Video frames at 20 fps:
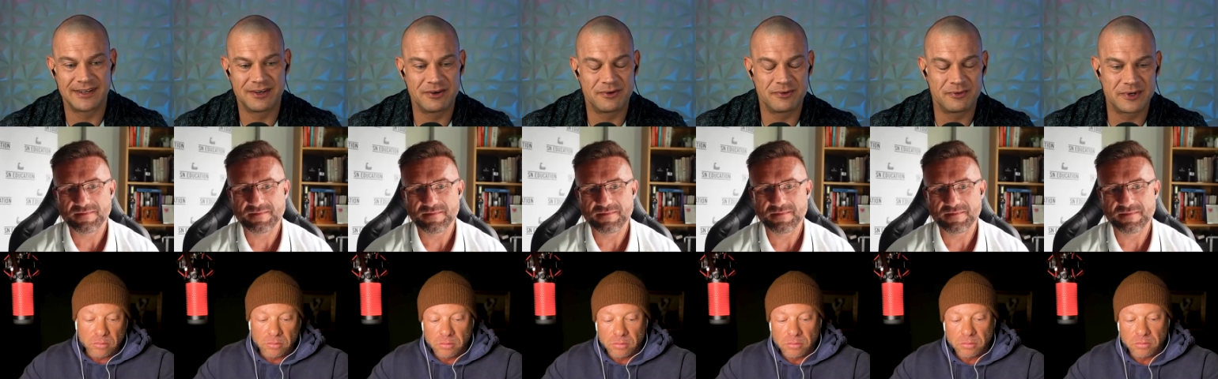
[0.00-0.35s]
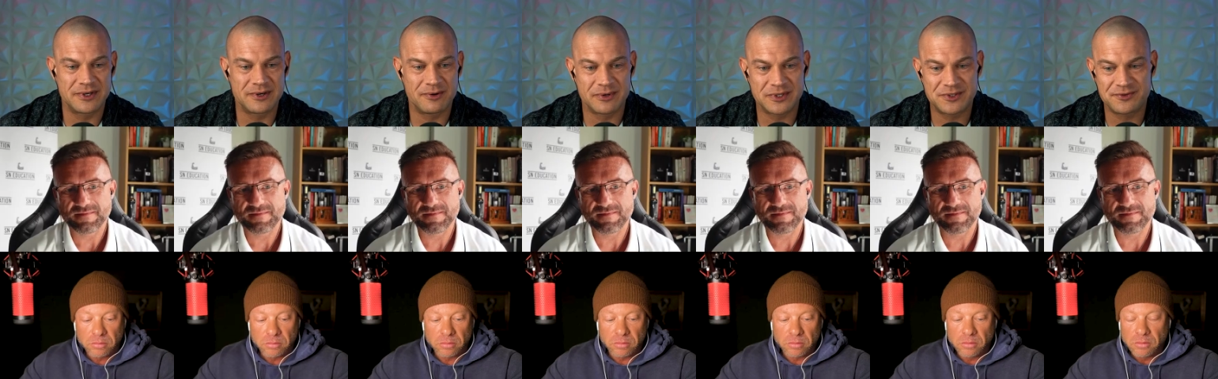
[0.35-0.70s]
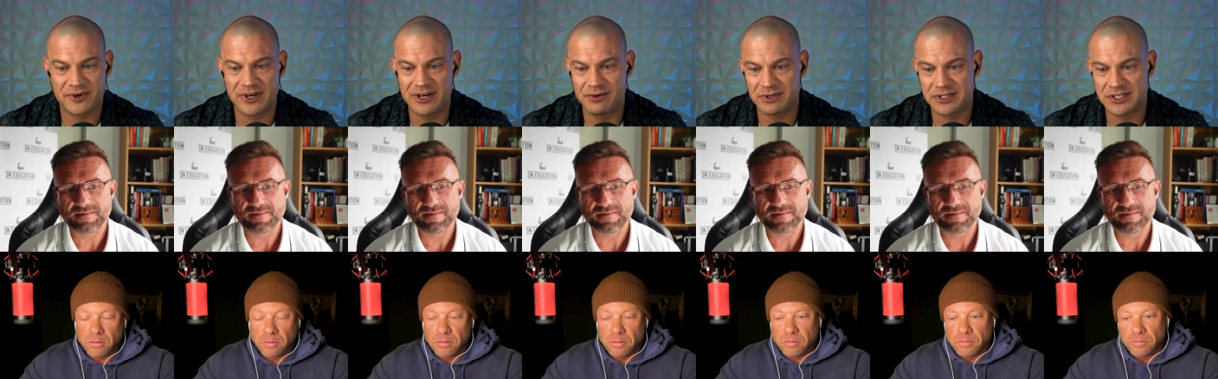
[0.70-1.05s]
Speaker 1: what's
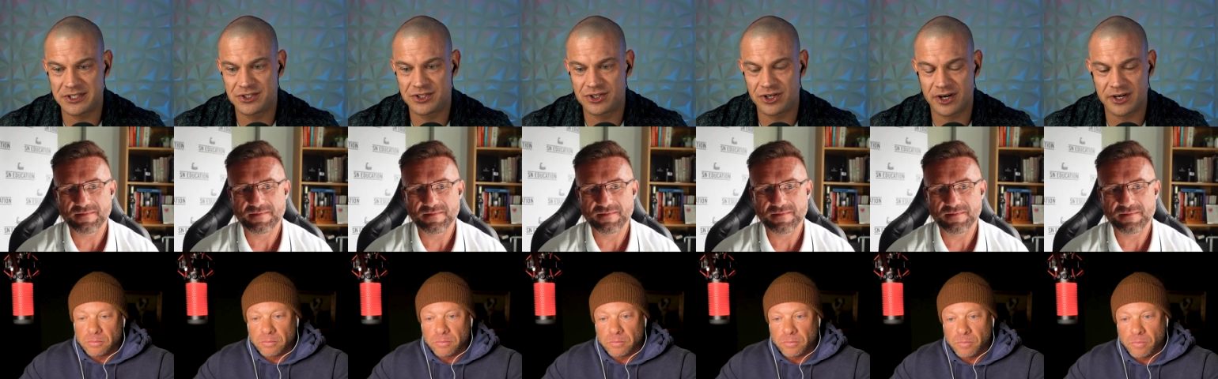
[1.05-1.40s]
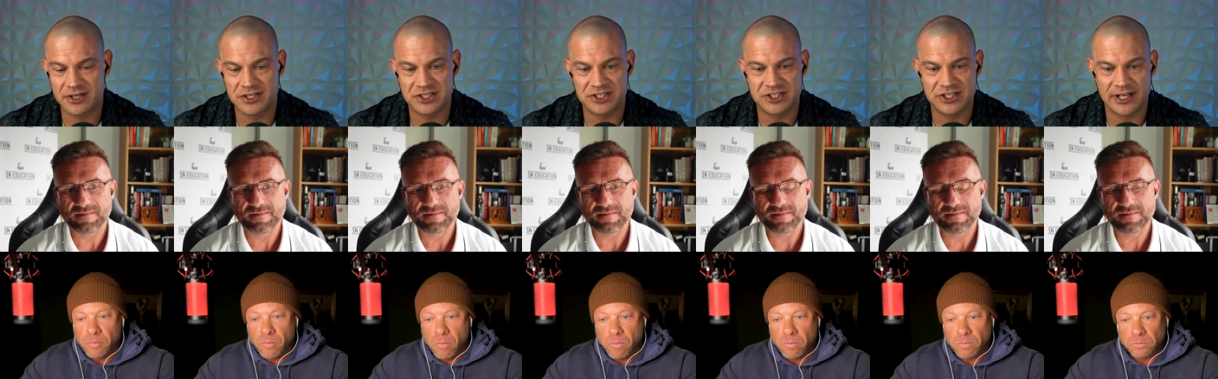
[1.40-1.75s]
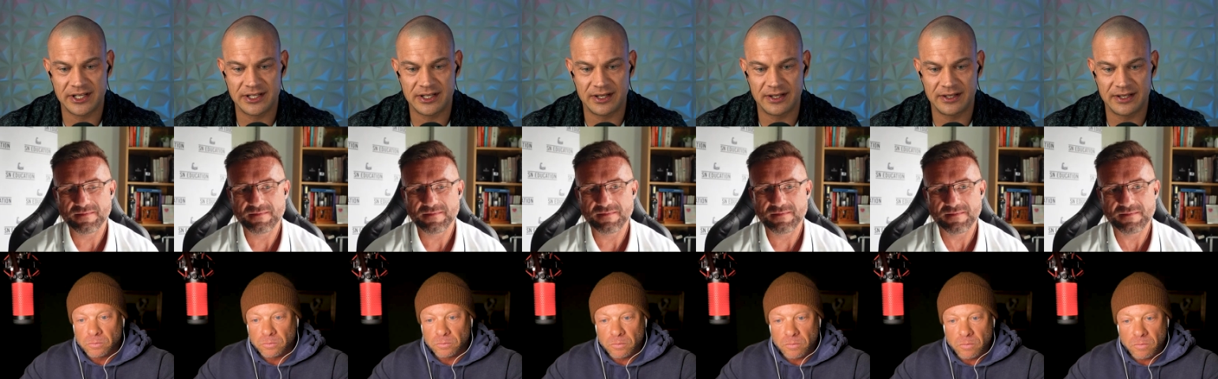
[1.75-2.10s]
funny with these drugs is
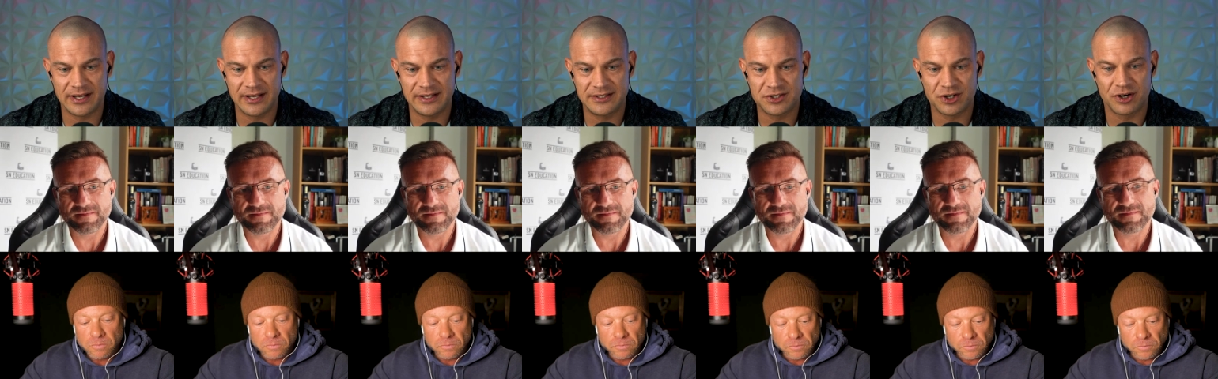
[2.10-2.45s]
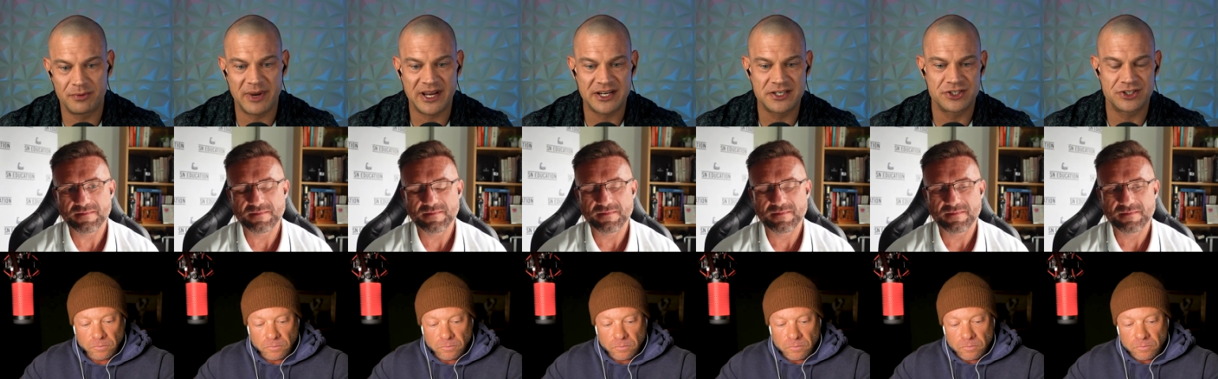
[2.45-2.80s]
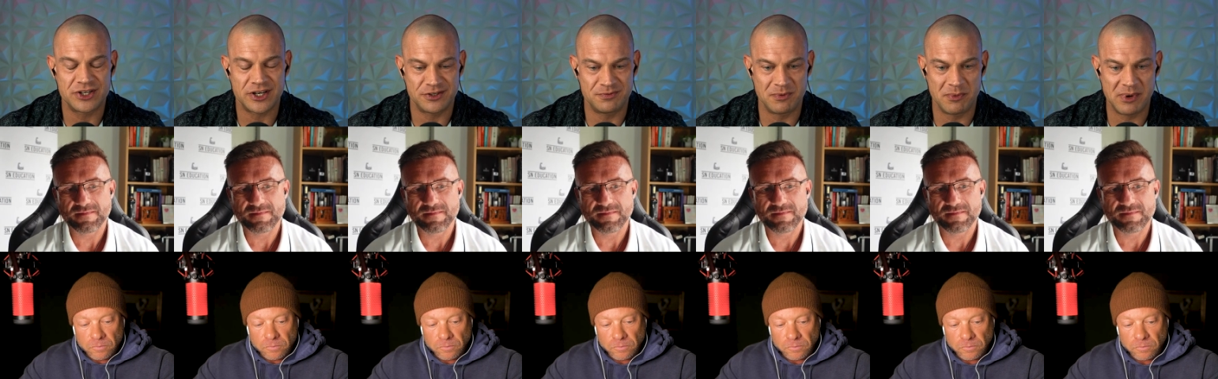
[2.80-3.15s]
that the term
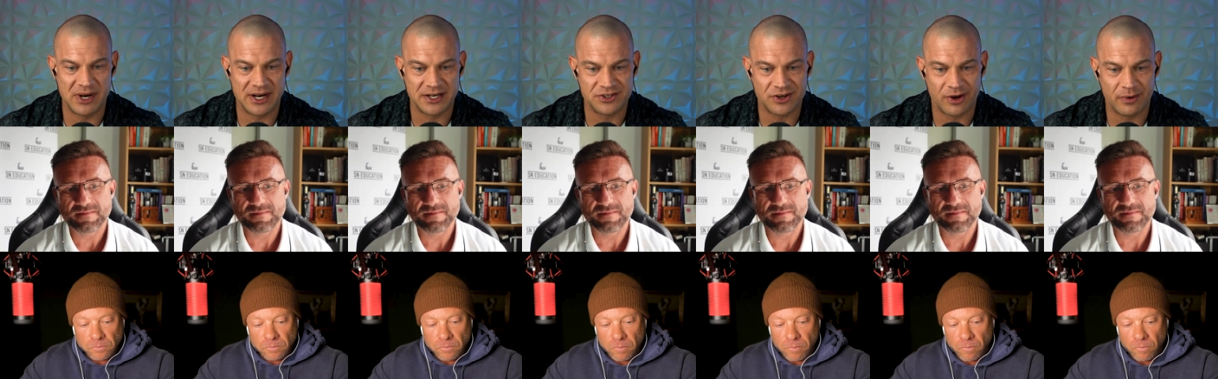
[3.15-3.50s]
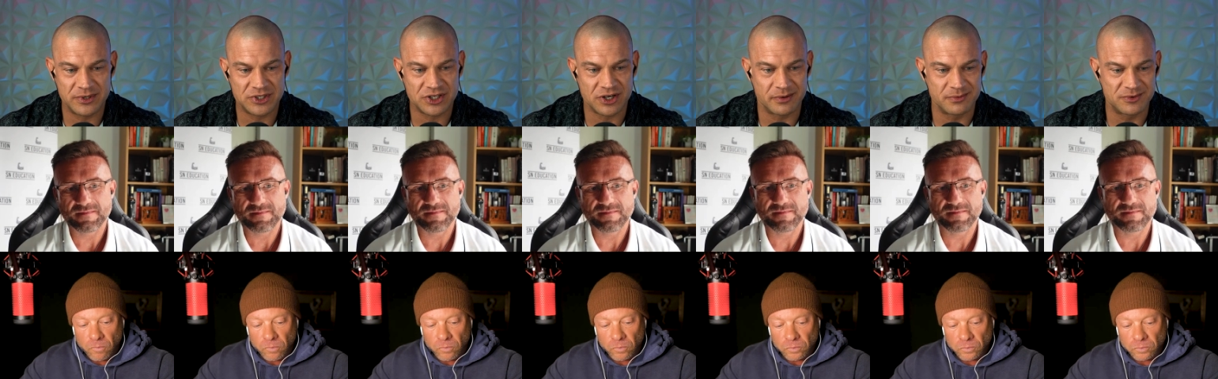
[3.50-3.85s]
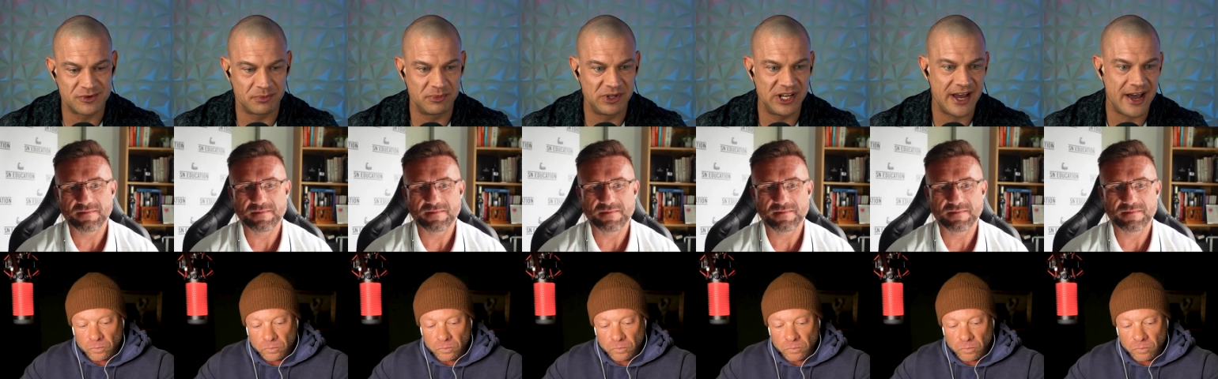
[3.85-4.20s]
exercise mimetics always comes
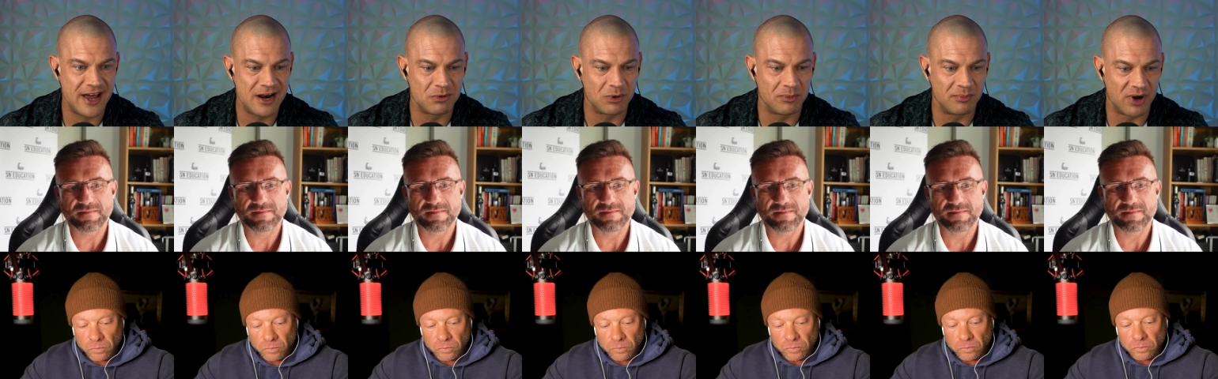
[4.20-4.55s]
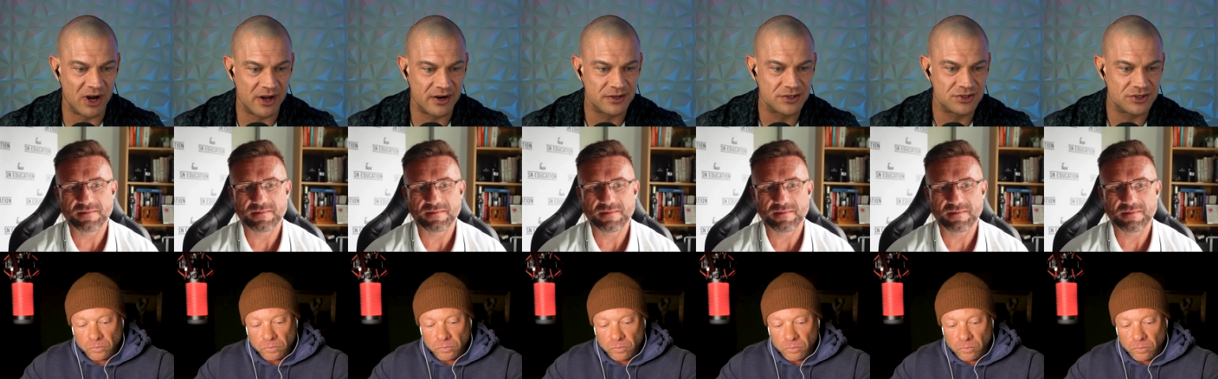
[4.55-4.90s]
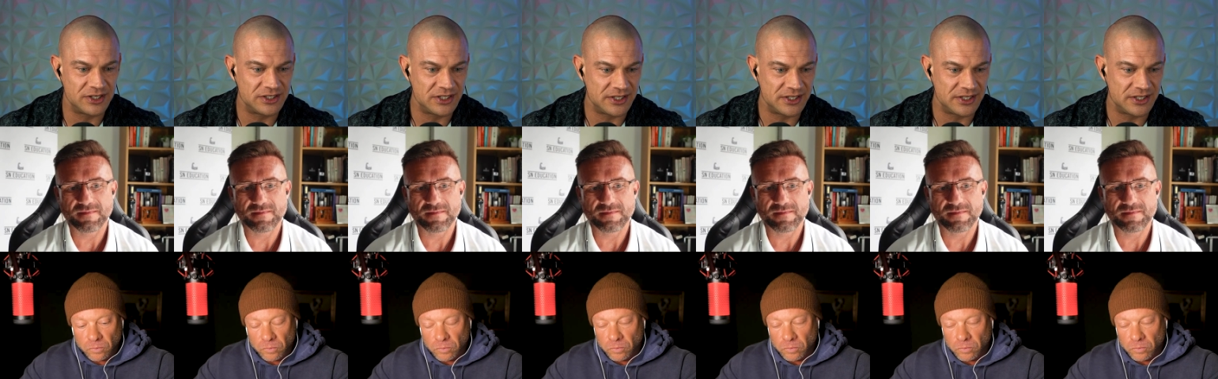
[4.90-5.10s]
from the animal models, right?